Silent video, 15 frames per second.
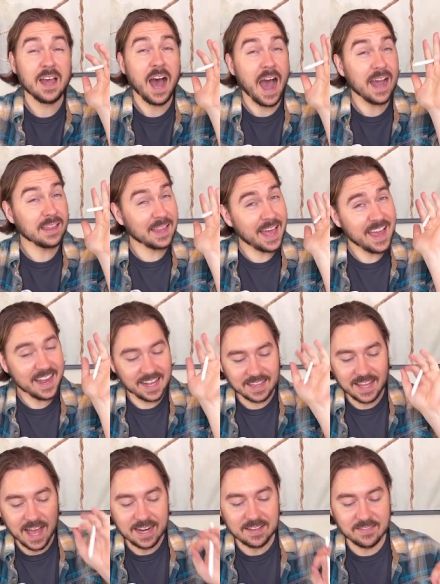I like a
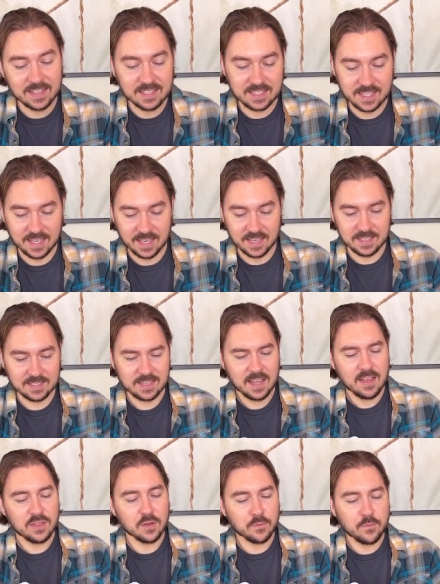lot of these things.
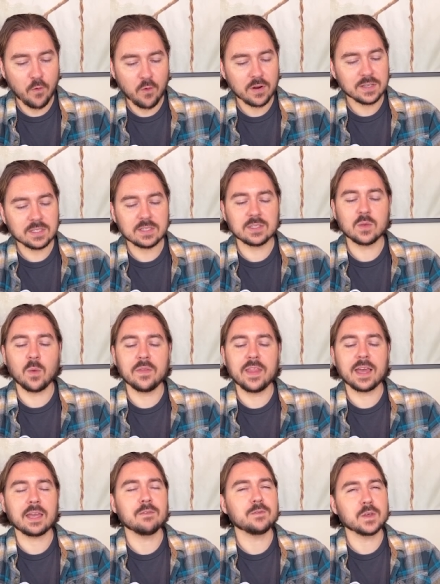The forest is the one that
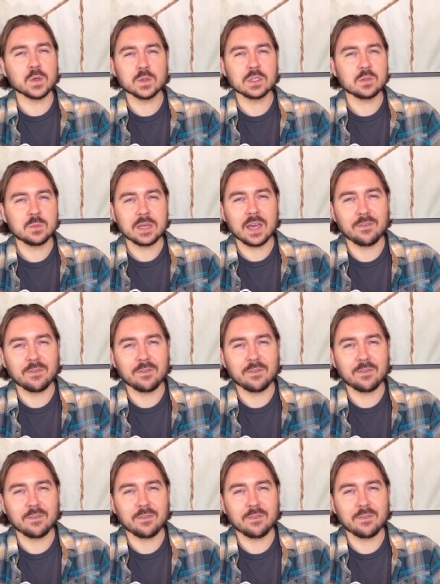confuses me.